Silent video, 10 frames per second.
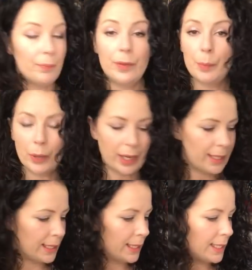the
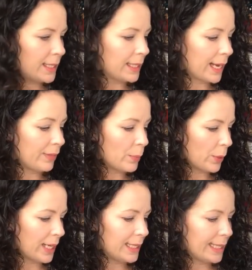prices and the
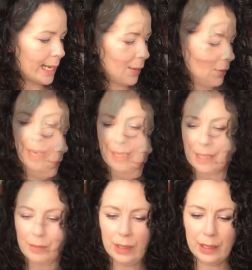breakdown. Let's
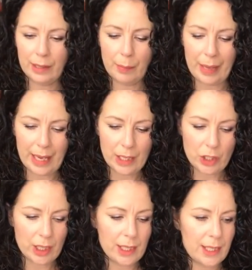have a look at the
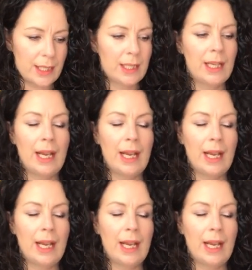pages.